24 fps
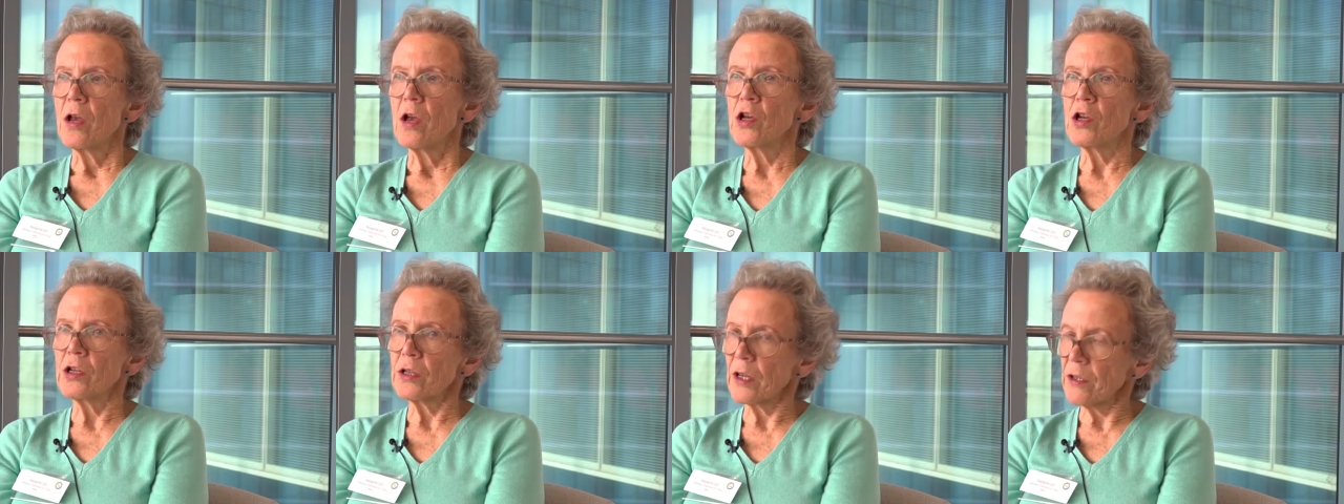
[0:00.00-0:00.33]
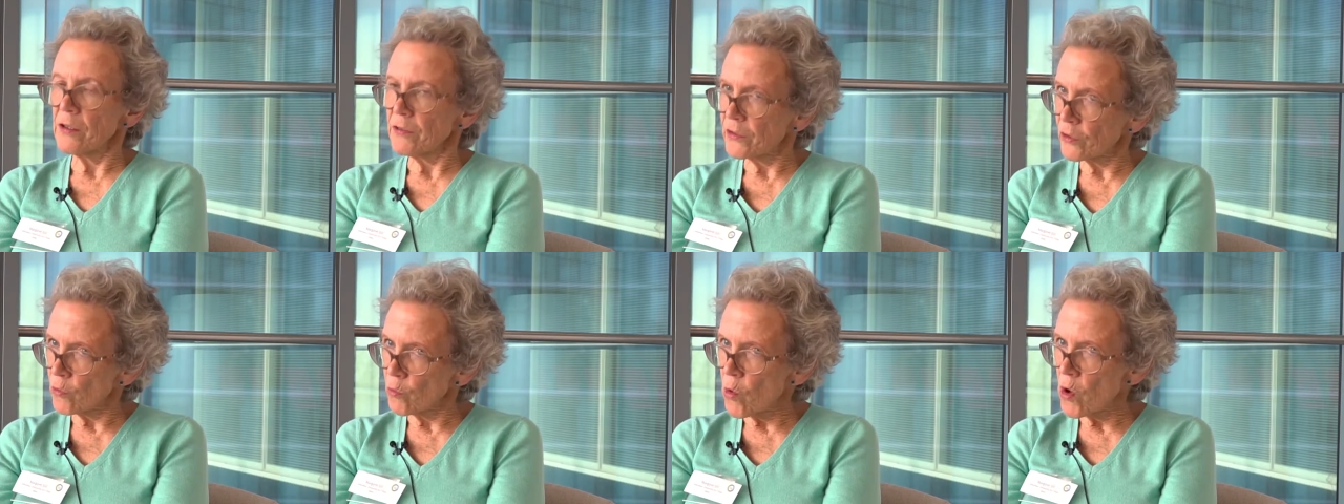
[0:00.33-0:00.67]
Okay,
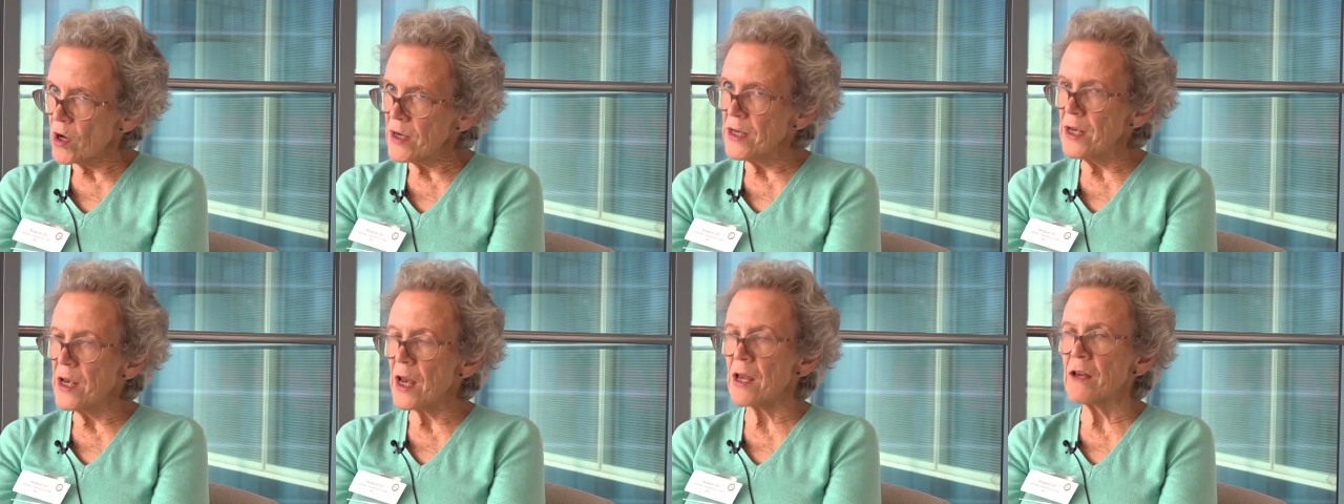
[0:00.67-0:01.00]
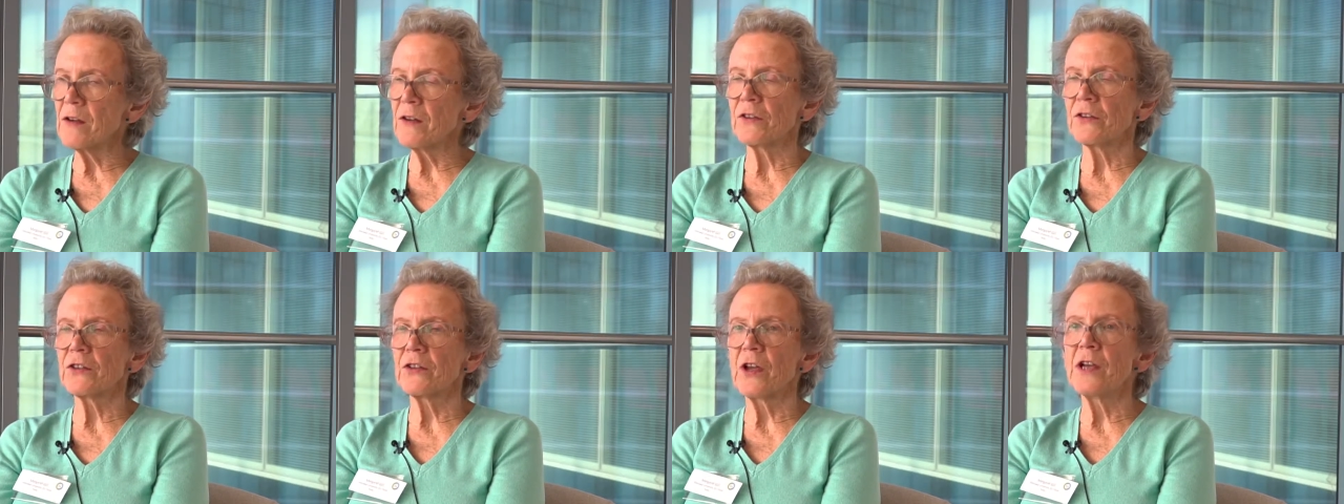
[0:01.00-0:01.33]
so one
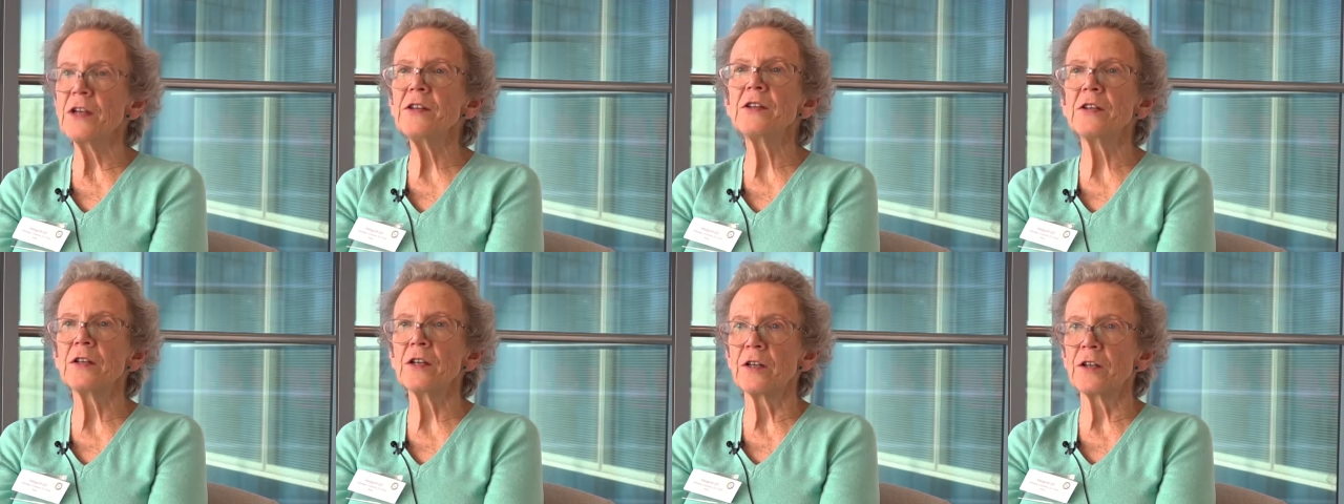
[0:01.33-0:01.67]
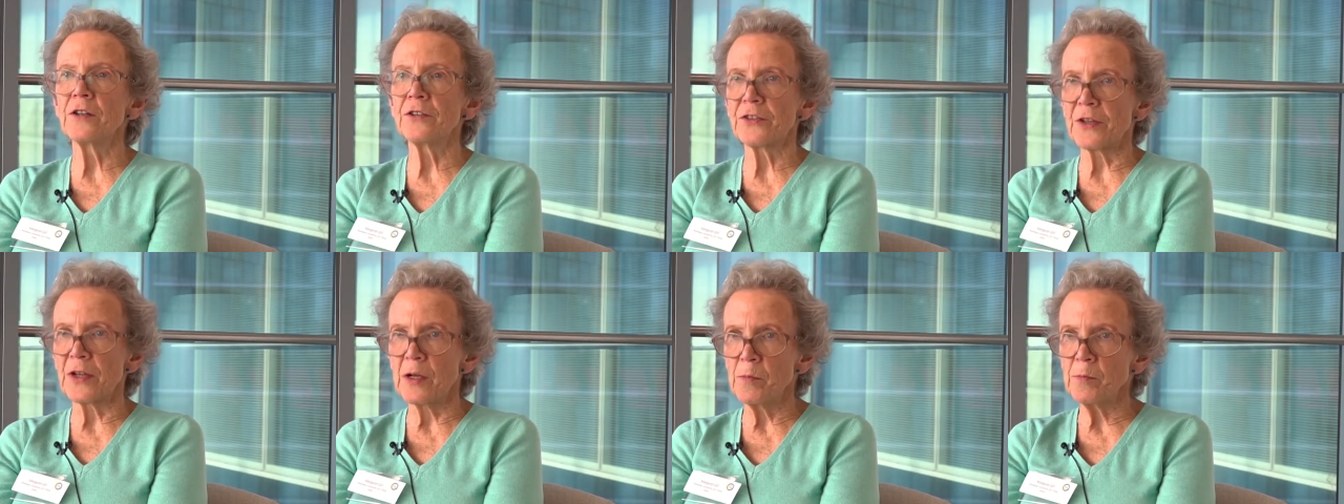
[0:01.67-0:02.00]
exciting
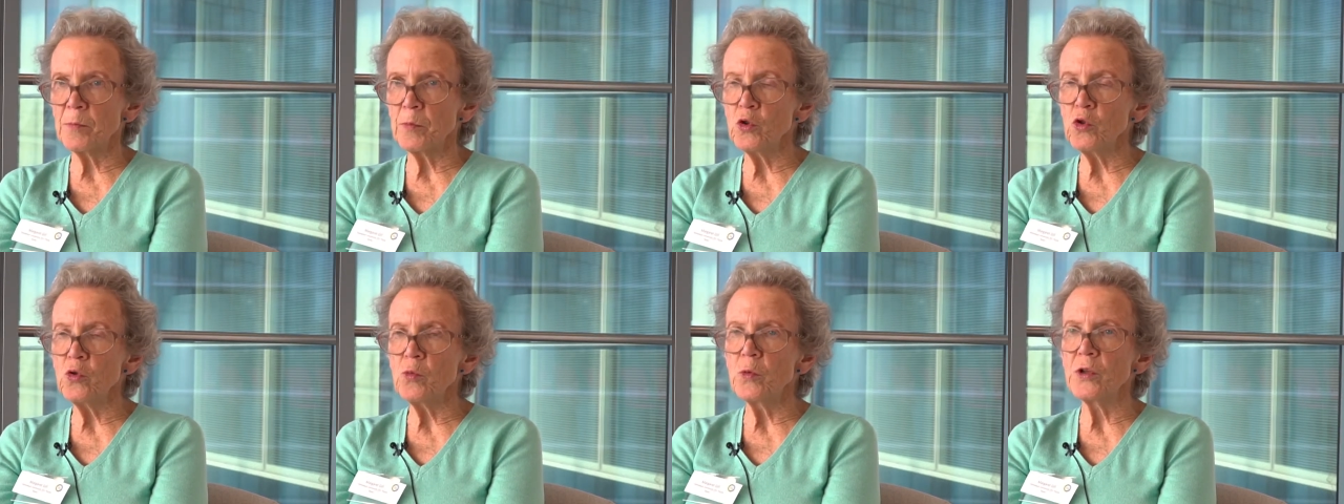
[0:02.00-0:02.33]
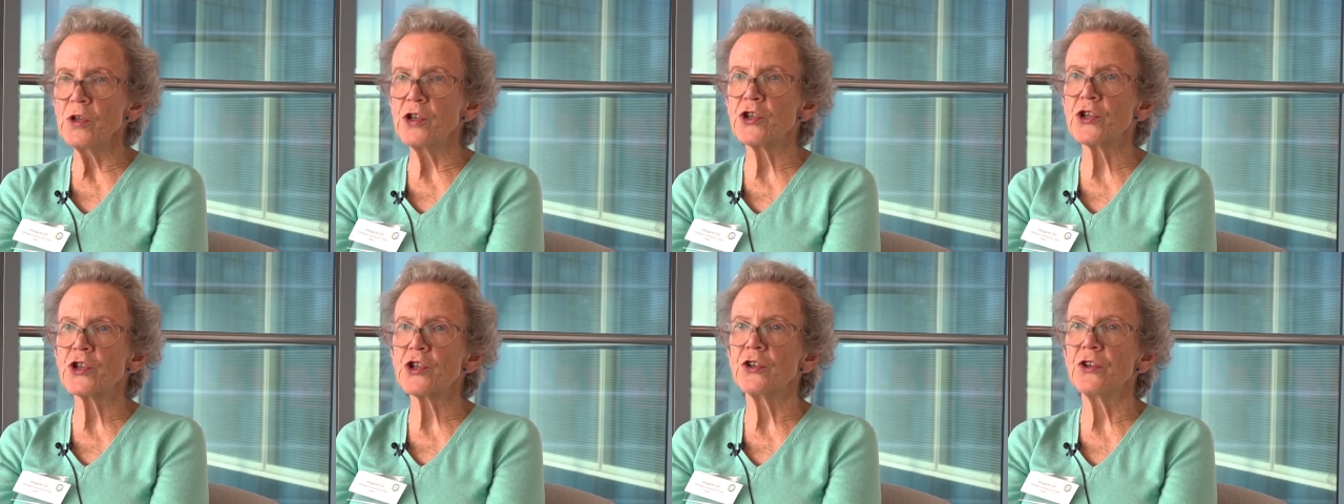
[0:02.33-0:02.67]
example,
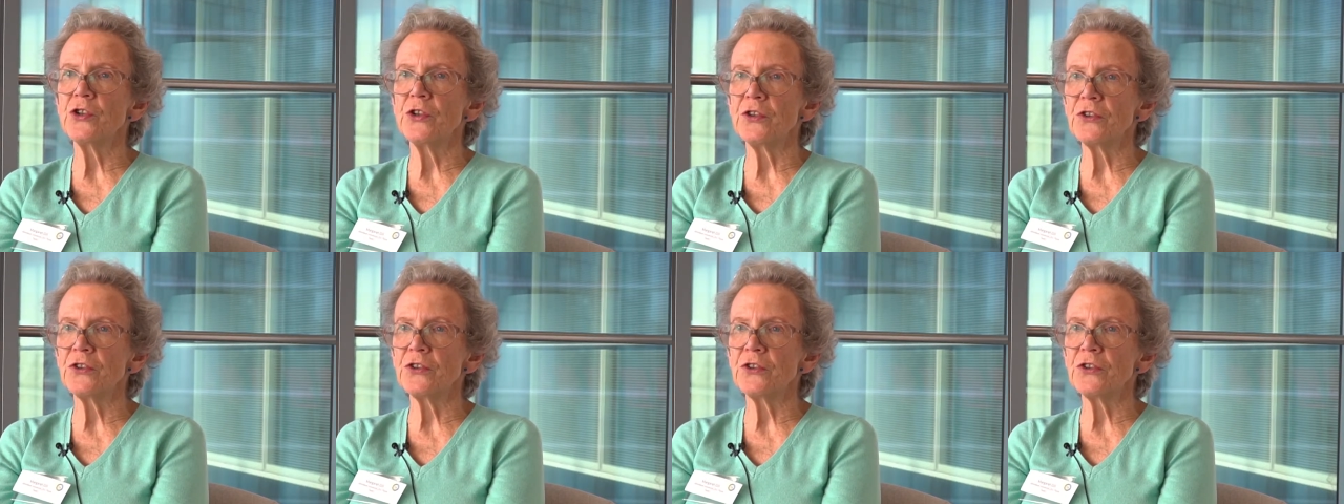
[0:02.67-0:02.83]
which